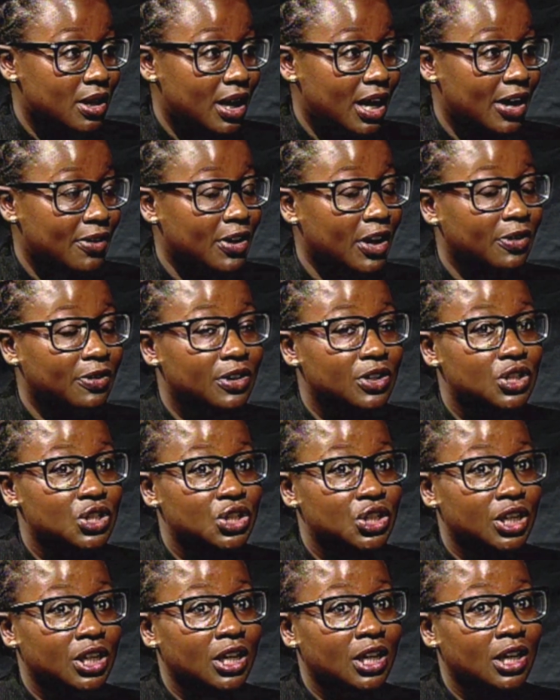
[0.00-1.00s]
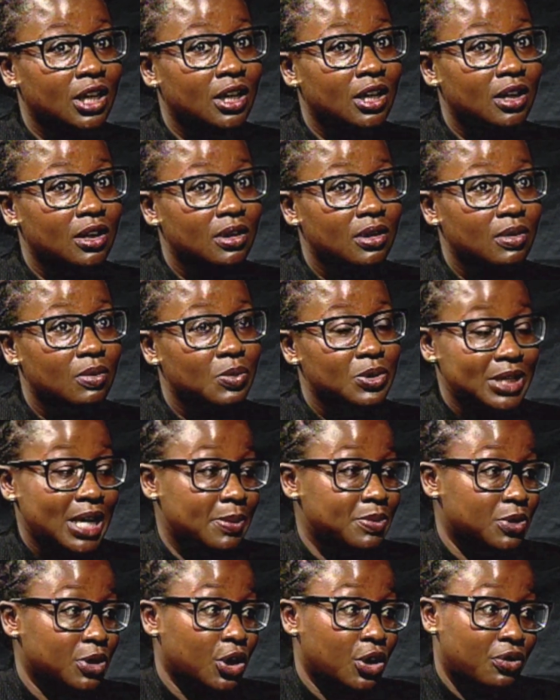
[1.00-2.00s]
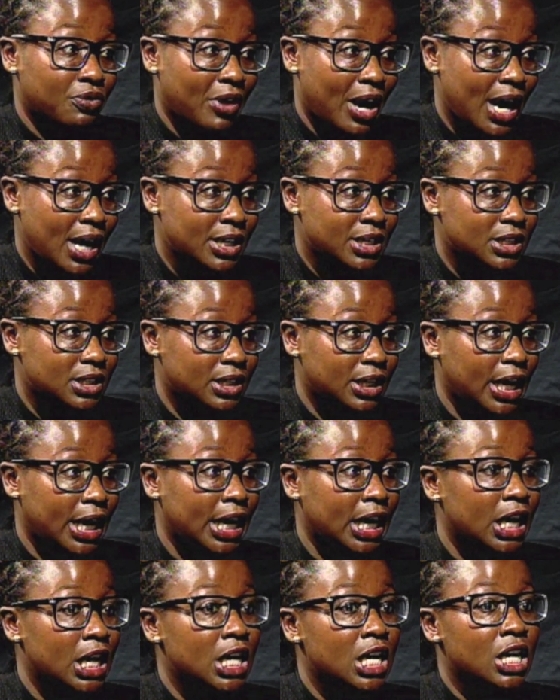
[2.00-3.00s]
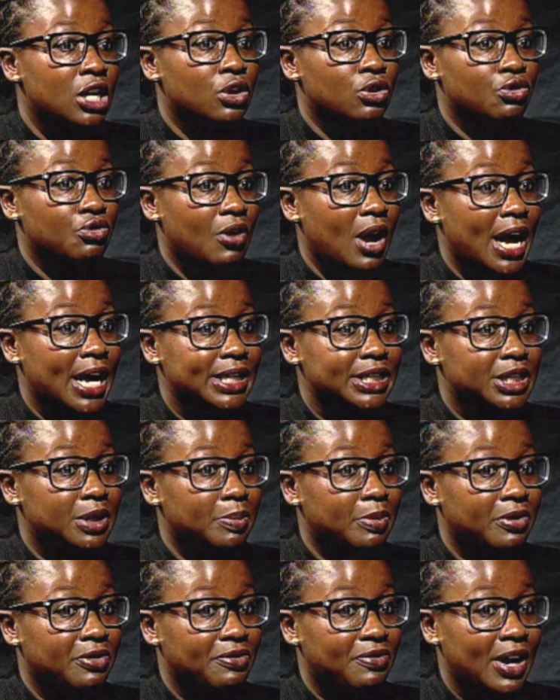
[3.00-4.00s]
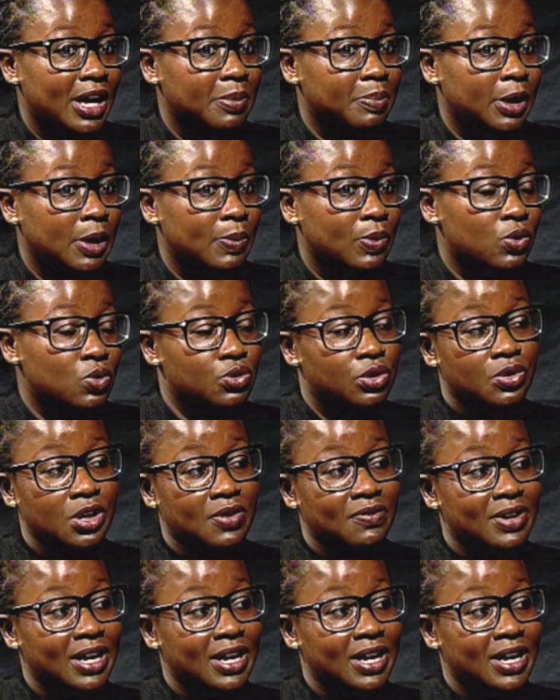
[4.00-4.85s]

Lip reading: I think that she was absolutely correct. Like, trying to prevent people who don't even